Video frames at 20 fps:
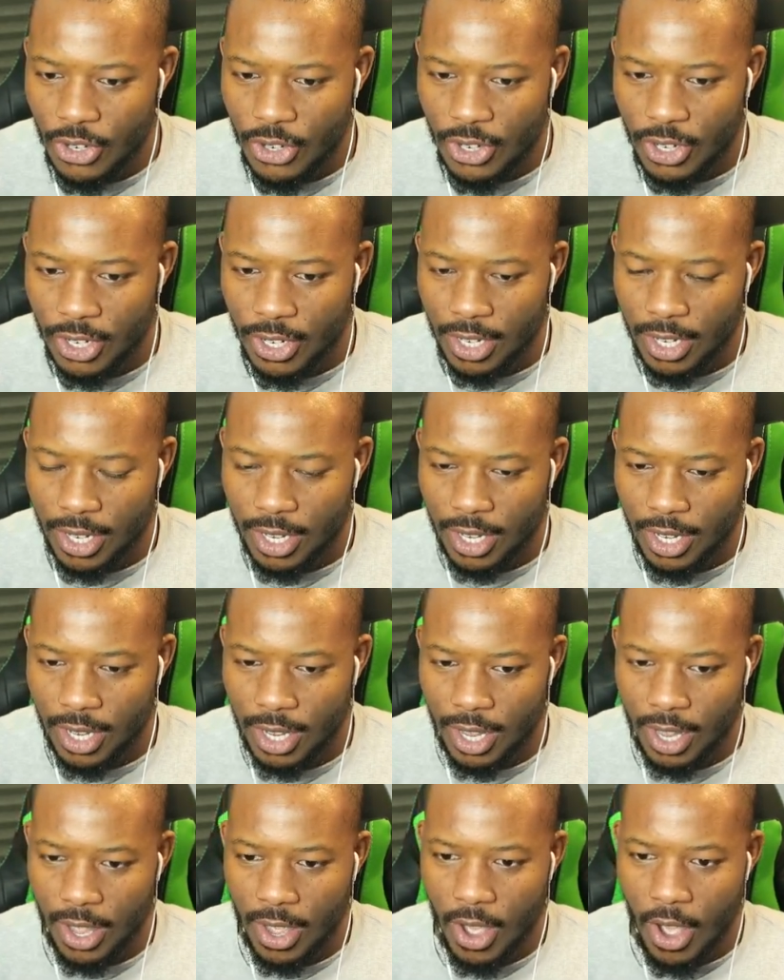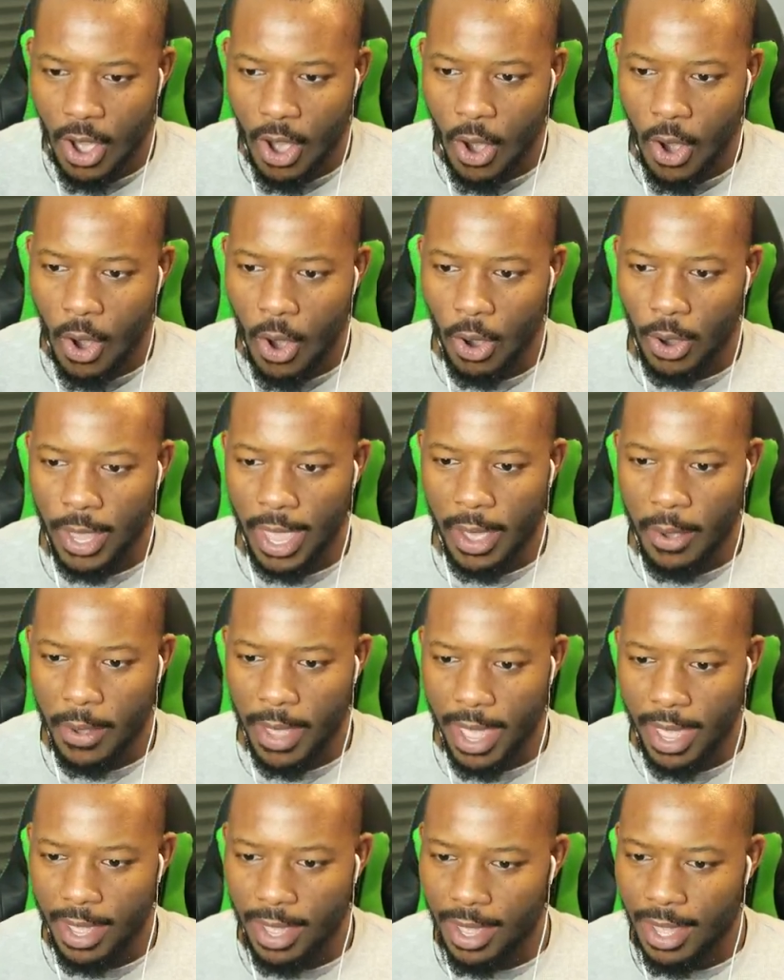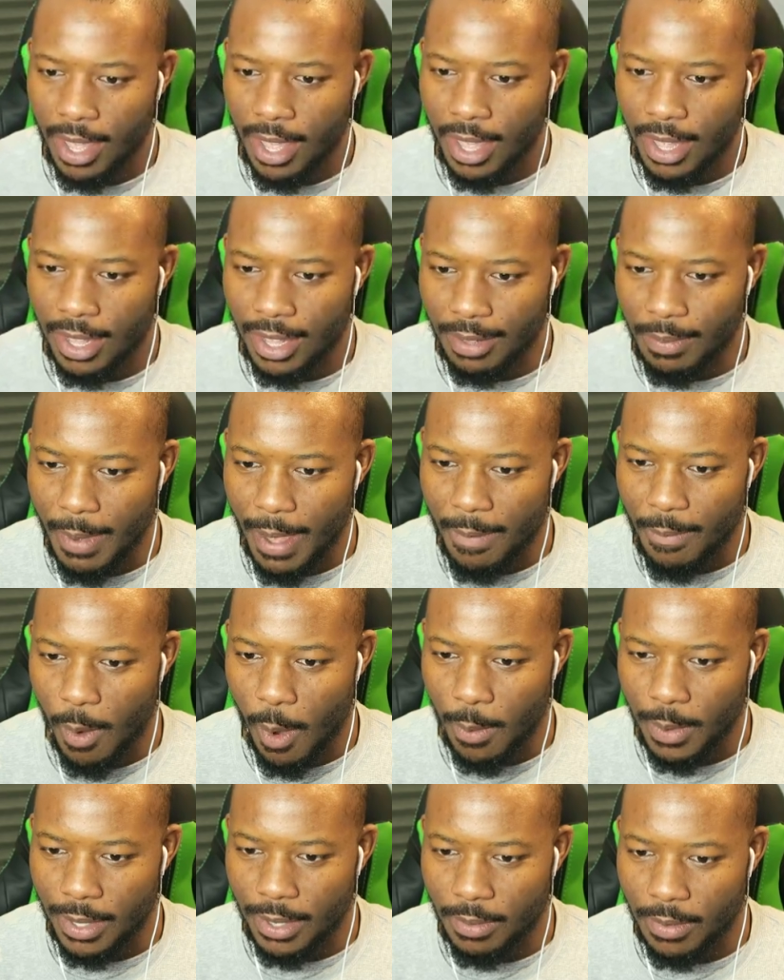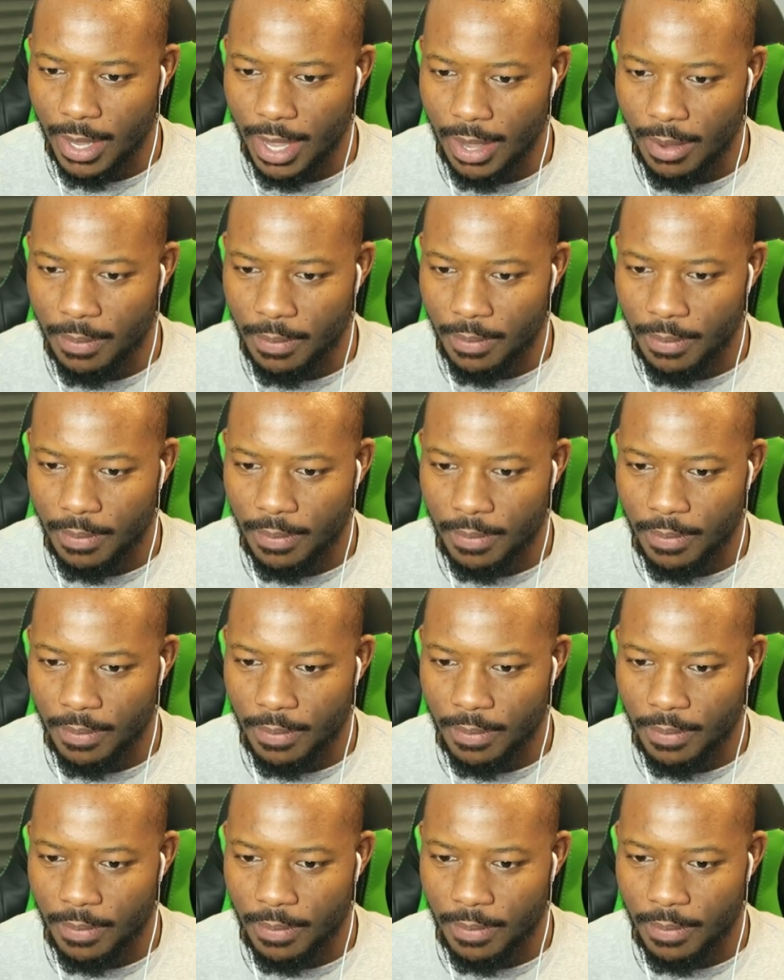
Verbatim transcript: Okay, okay. This may have bought me some time.